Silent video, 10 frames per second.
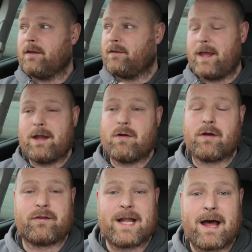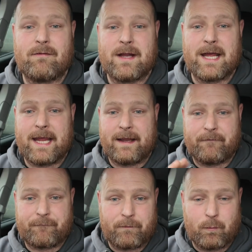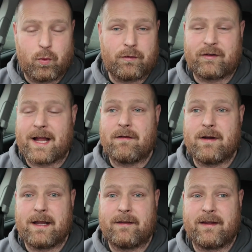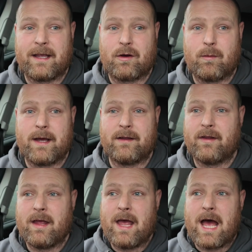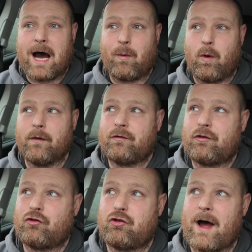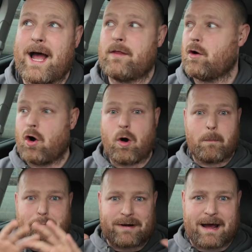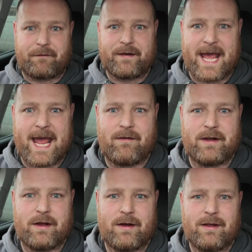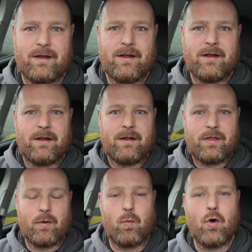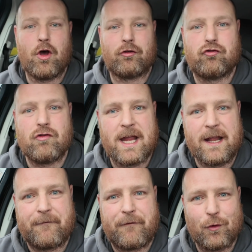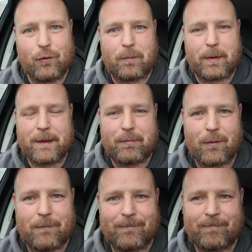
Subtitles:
0-star rating, 1-star rating takeaways. I want to try the whole Bradford area, the worst rated foods, people.